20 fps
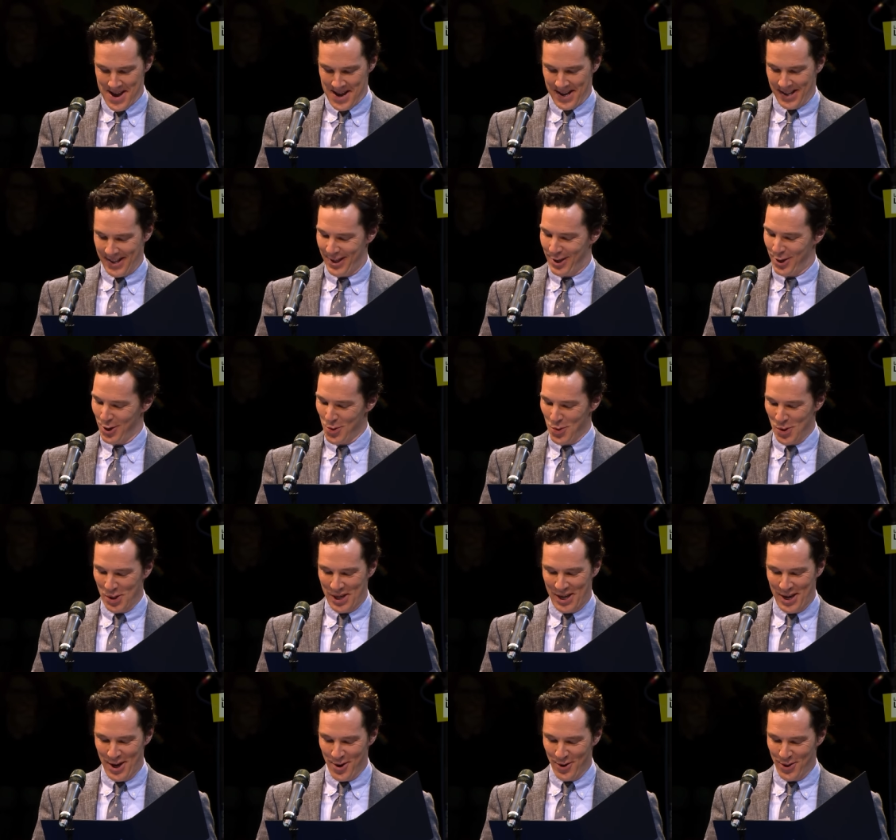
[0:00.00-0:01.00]
and you will
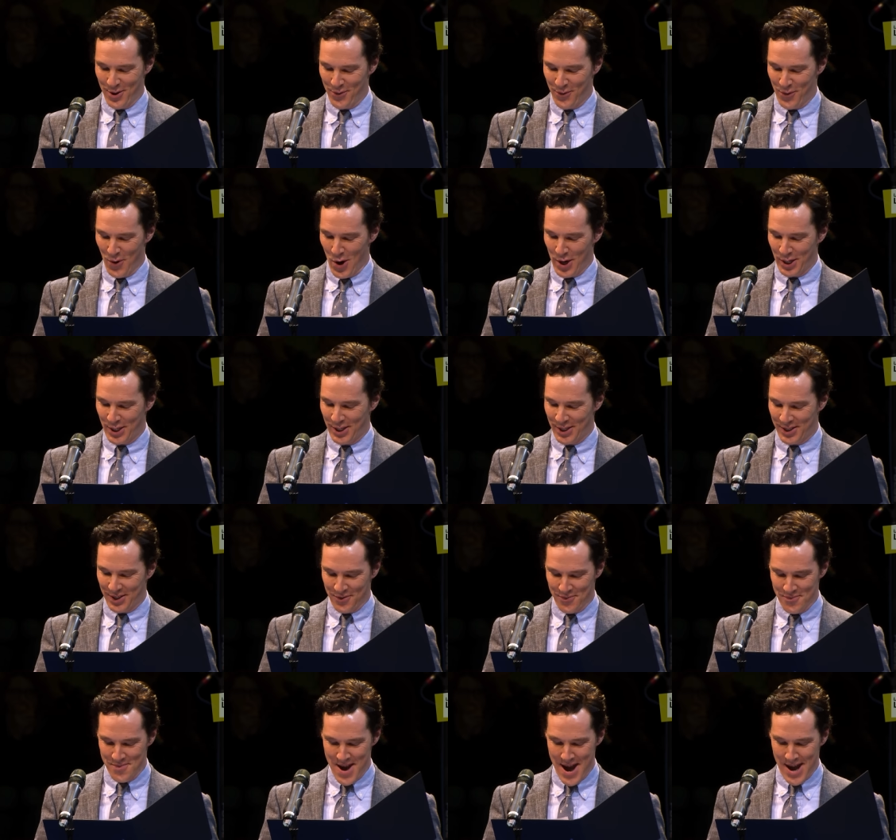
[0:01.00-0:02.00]
hear the voices
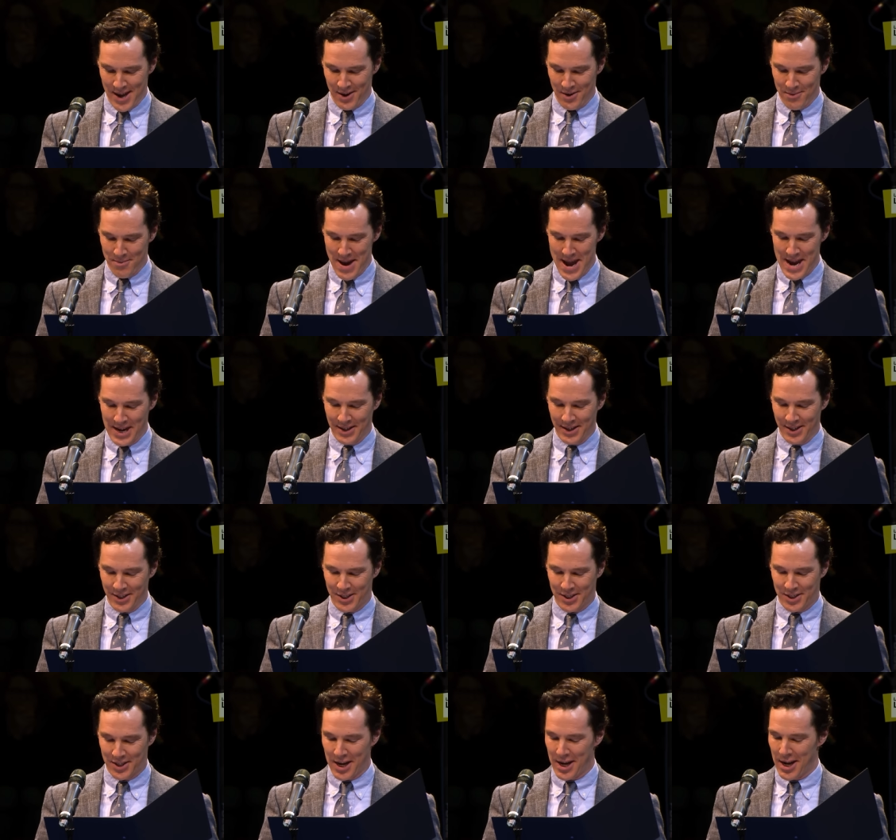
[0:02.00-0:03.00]
of men and
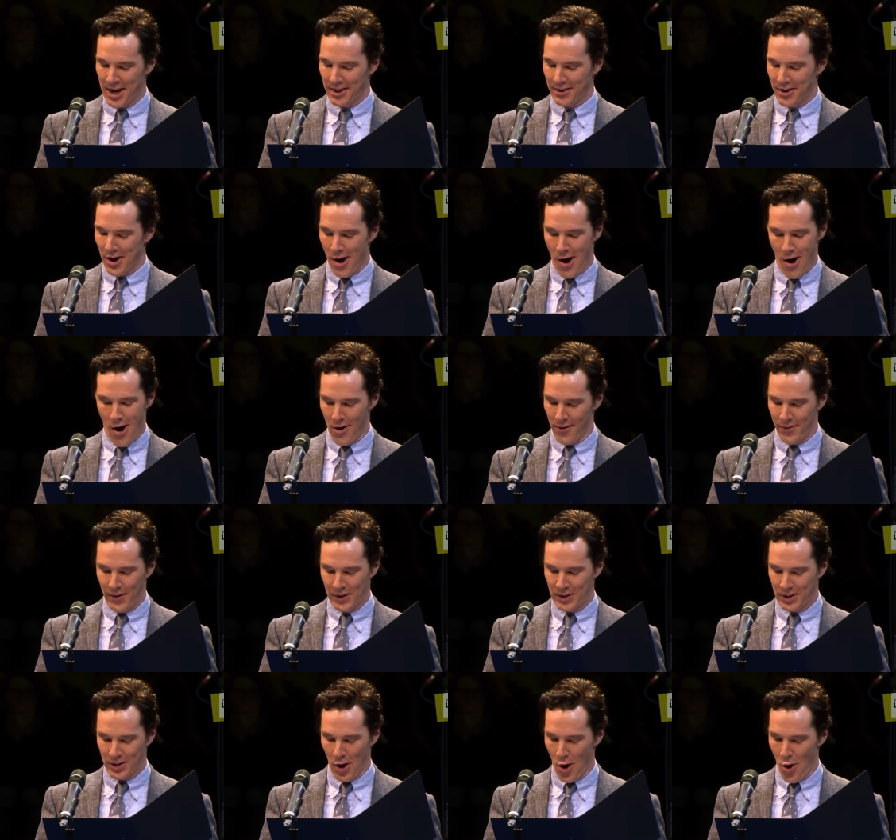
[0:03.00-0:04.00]
maidens singing the
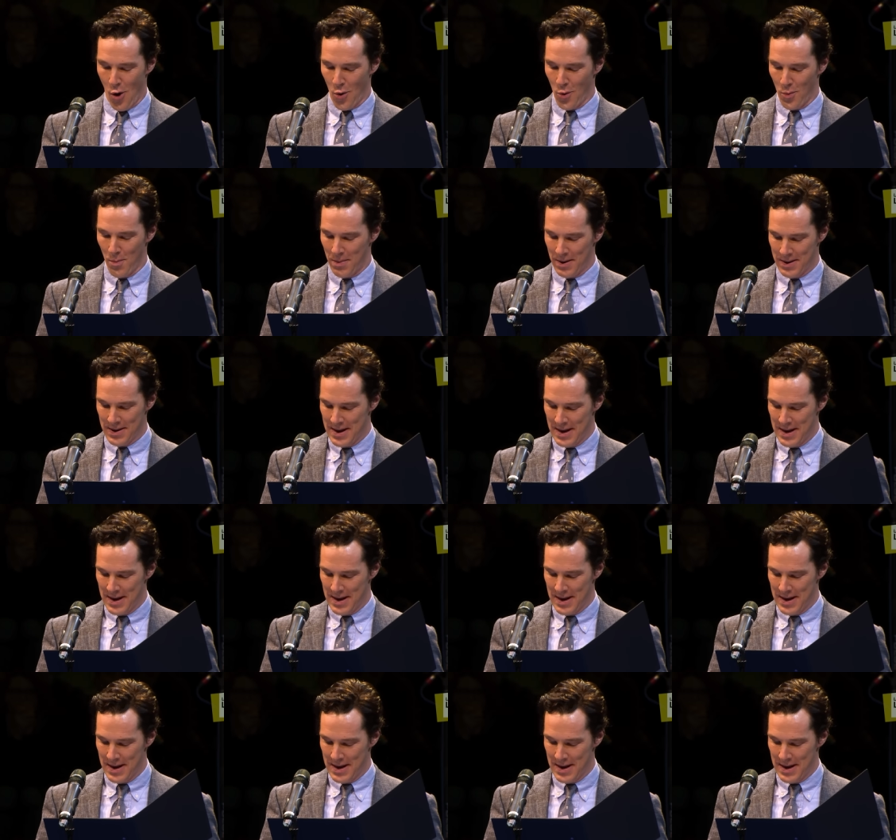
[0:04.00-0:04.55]
harvest home,